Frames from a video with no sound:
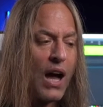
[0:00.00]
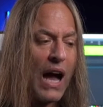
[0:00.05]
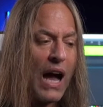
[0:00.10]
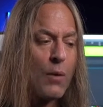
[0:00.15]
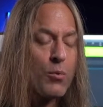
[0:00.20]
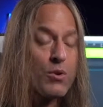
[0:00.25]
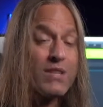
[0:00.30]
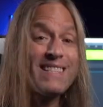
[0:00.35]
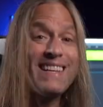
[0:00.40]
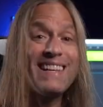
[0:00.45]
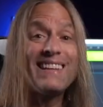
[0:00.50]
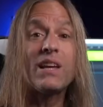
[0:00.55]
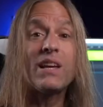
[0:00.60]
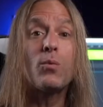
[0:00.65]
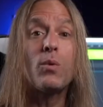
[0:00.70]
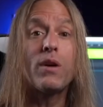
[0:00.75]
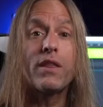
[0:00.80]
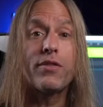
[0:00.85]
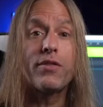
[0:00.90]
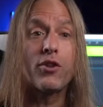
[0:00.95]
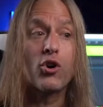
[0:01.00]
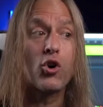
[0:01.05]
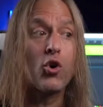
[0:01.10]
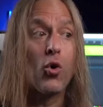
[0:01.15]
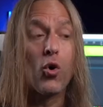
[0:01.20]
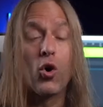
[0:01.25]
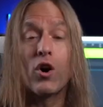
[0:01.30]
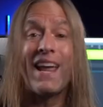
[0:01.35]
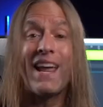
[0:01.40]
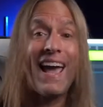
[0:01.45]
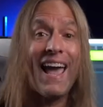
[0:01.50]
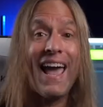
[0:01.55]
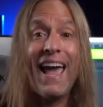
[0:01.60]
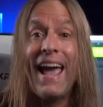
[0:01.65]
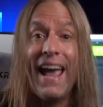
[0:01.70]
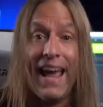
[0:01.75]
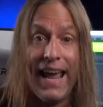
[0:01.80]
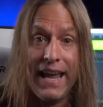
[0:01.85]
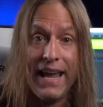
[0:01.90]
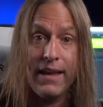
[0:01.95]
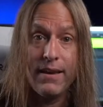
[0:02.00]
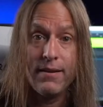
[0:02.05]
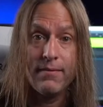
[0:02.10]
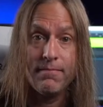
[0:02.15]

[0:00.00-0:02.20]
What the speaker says: I was dealing with the chord A.